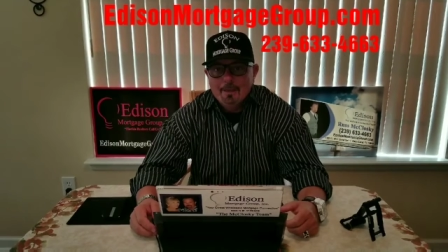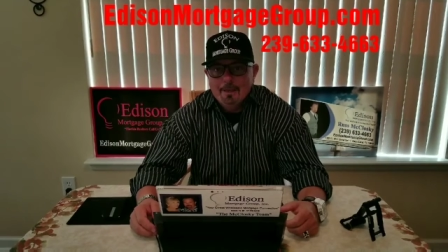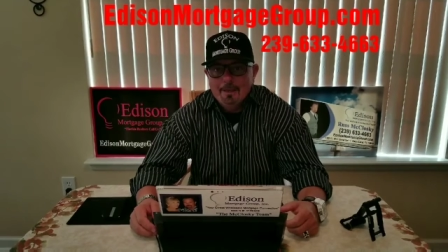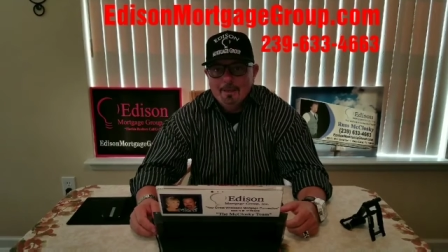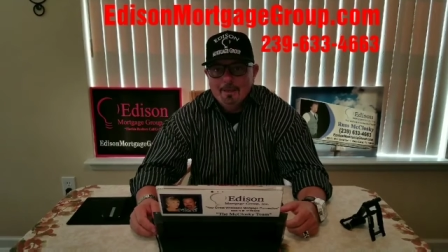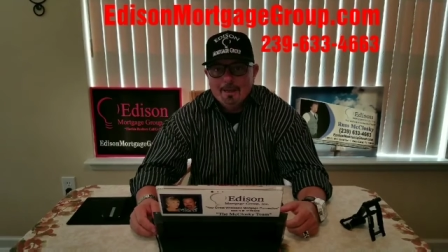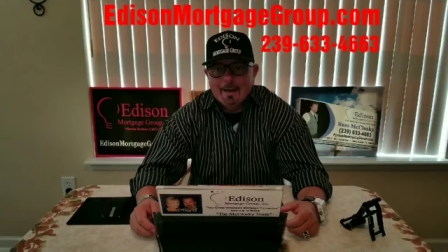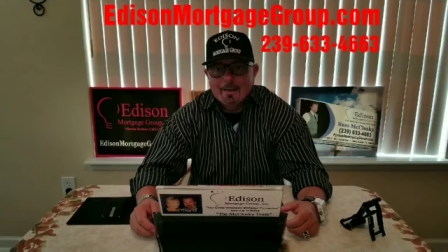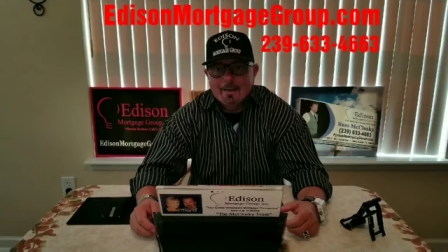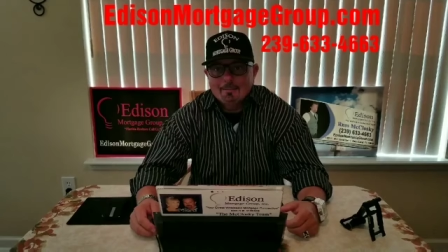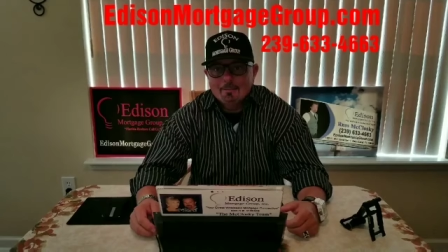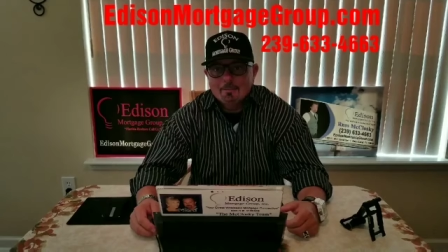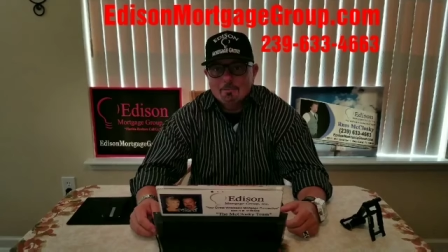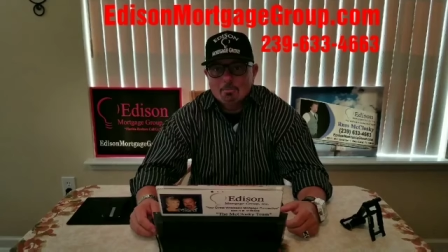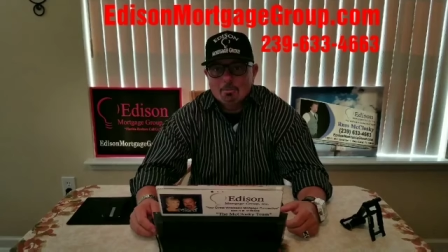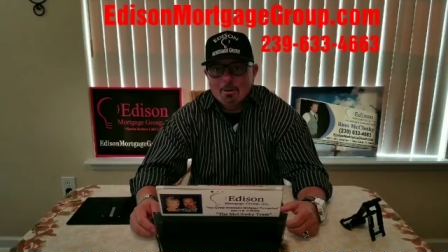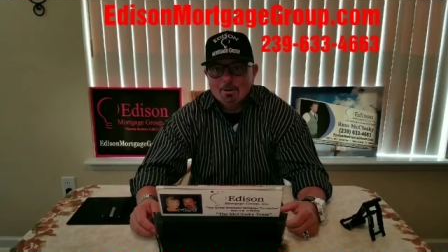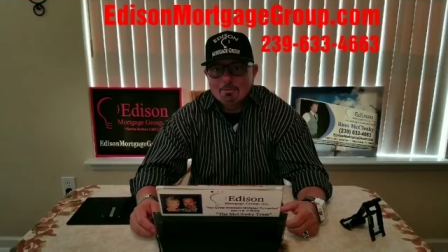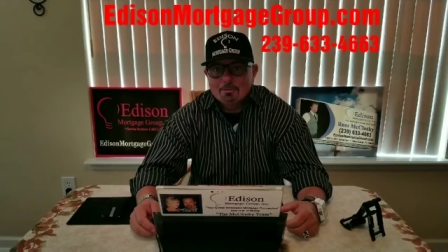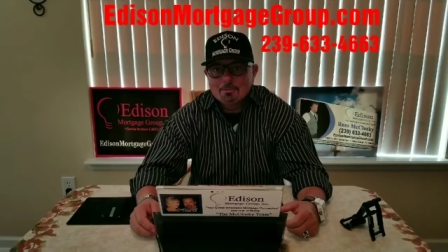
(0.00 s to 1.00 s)
Hey guys,
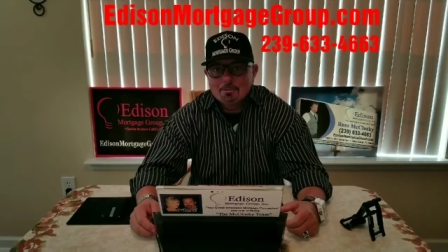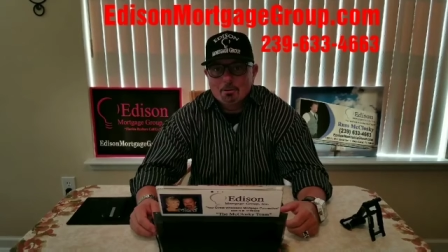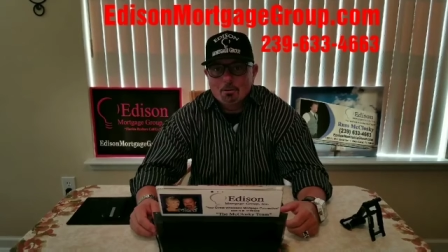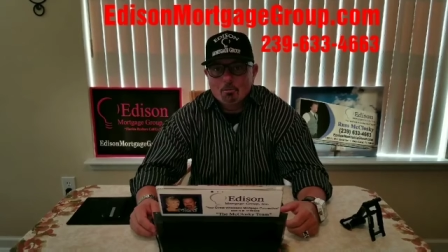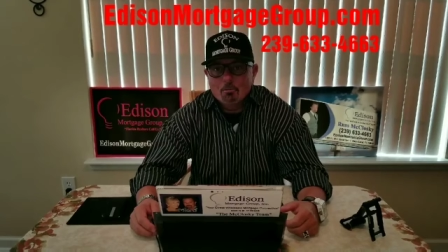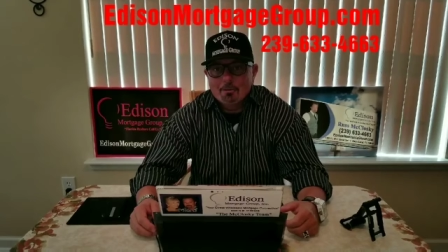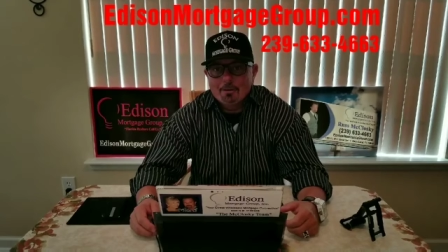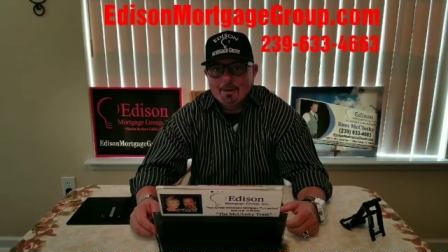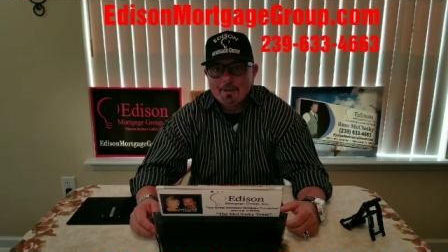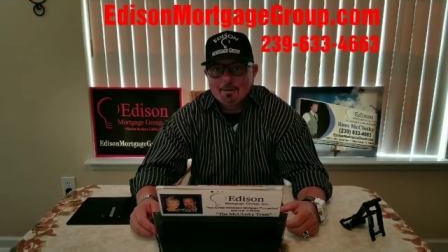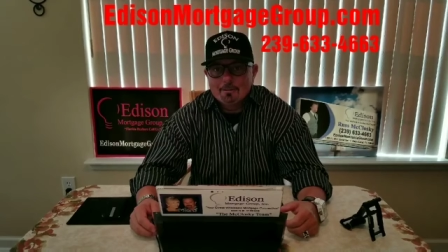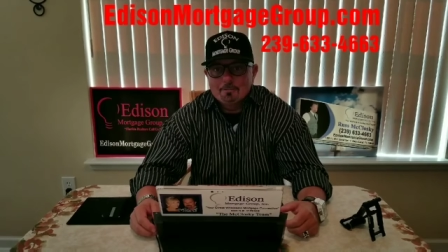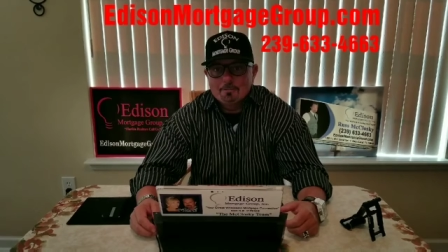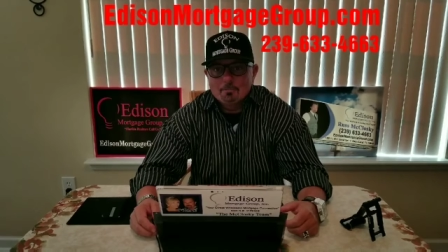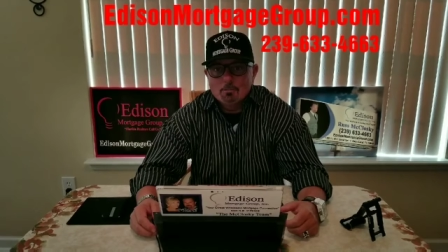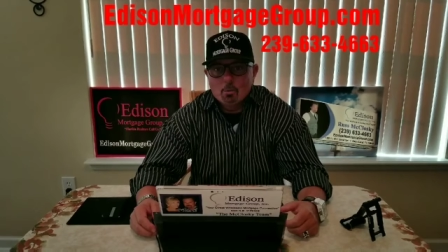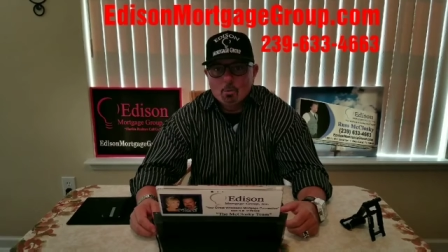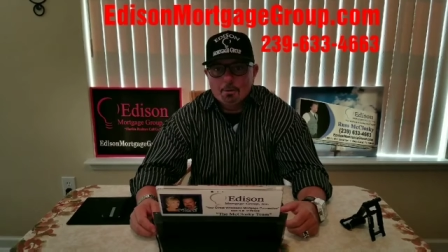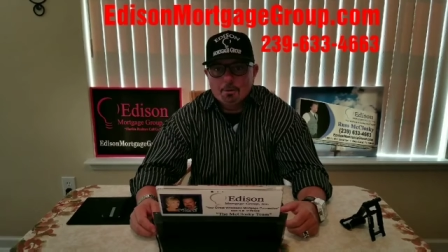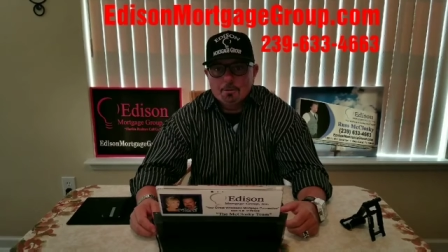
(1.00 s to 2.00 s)
it's Russ over at
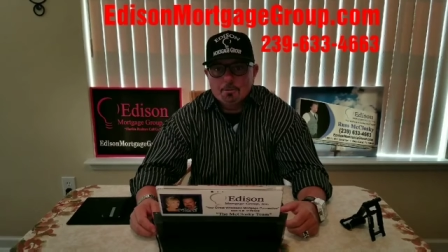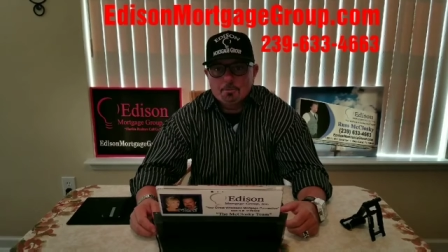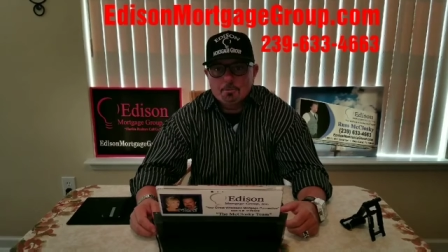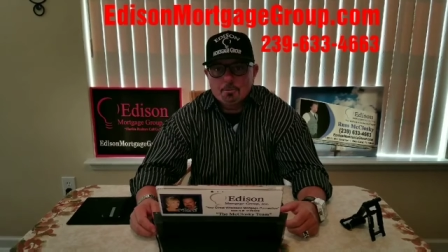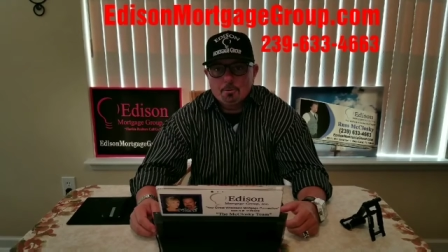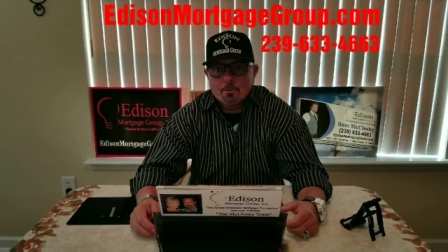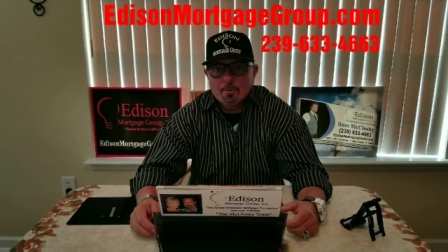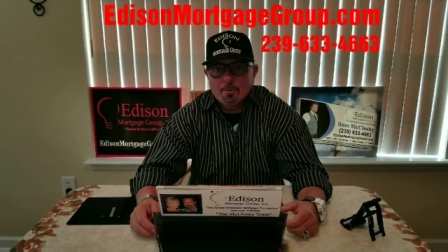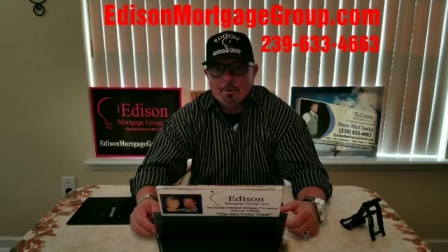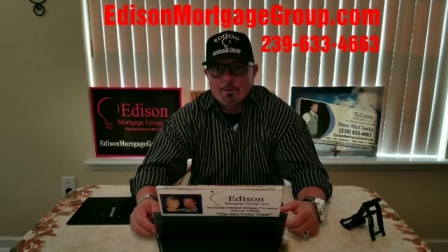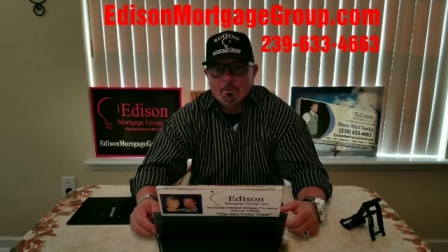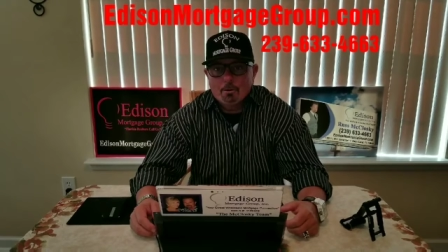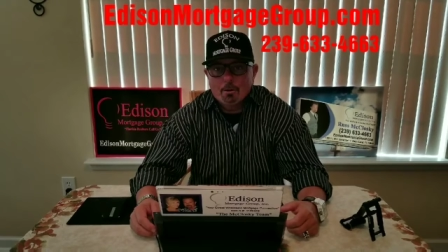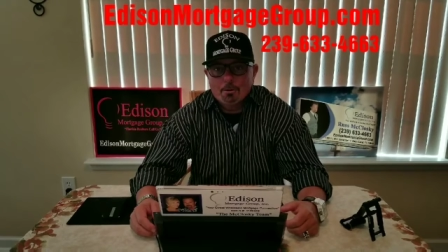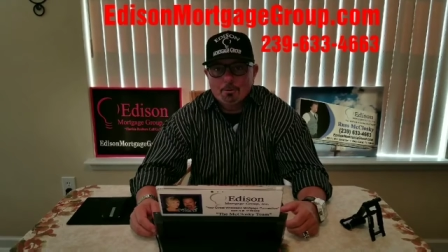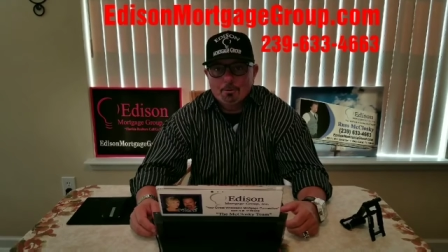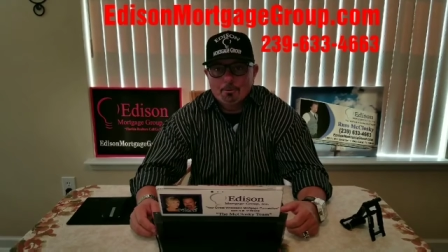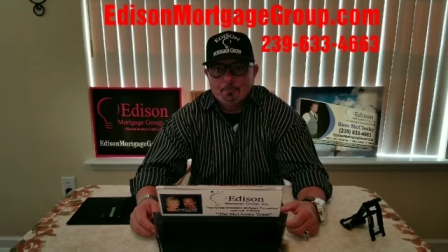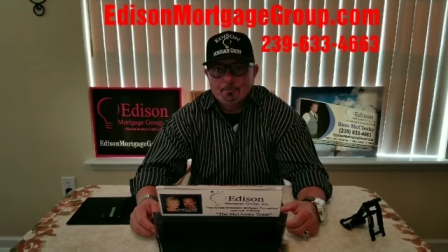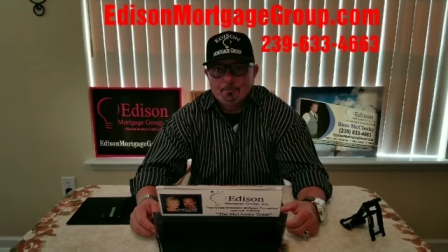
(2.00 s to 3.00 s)
Edison Mortgage Group. How
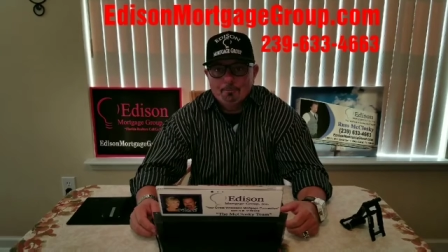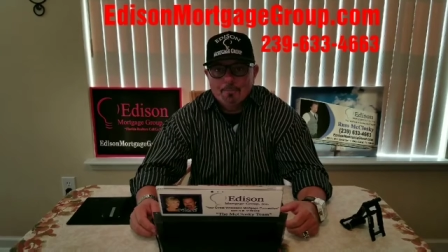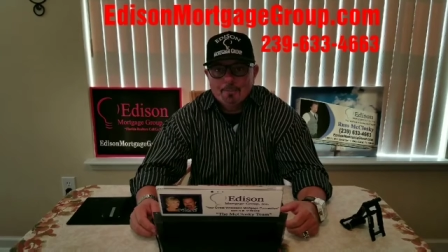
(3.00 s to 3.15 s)
are you?